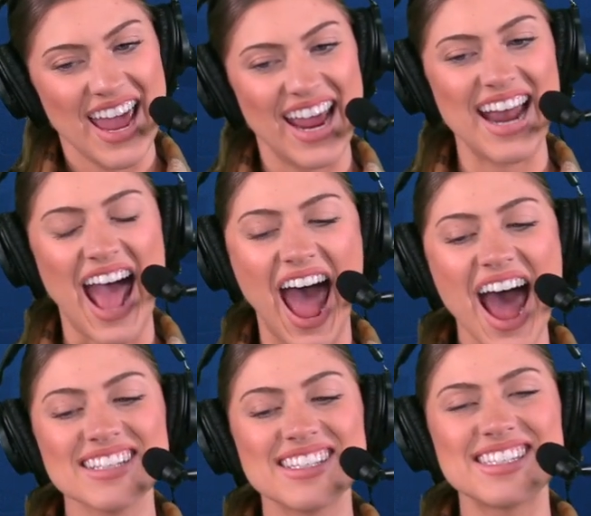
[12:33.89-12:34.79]
it
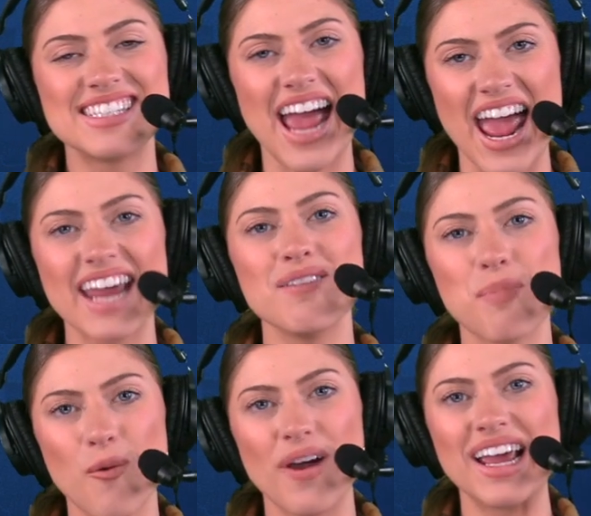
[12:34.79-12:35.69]
adds
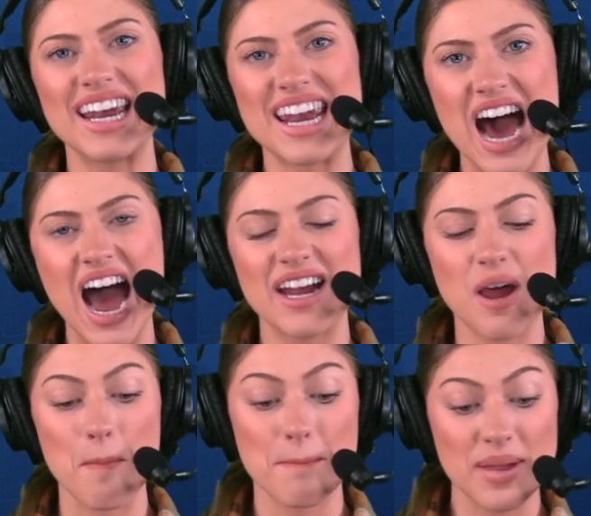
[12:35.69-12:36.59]

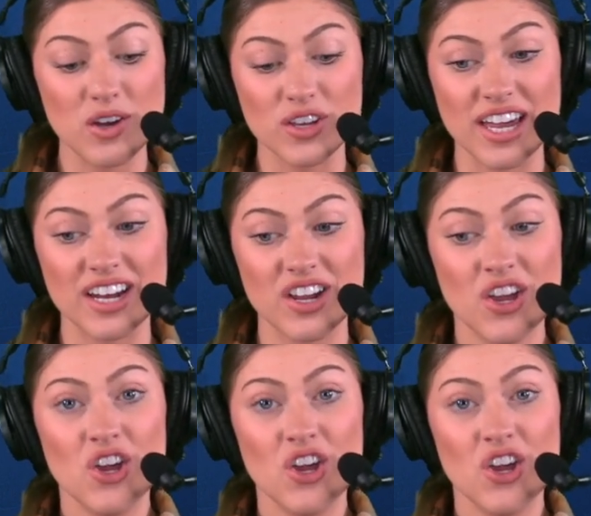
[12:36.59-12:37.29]
10.9 million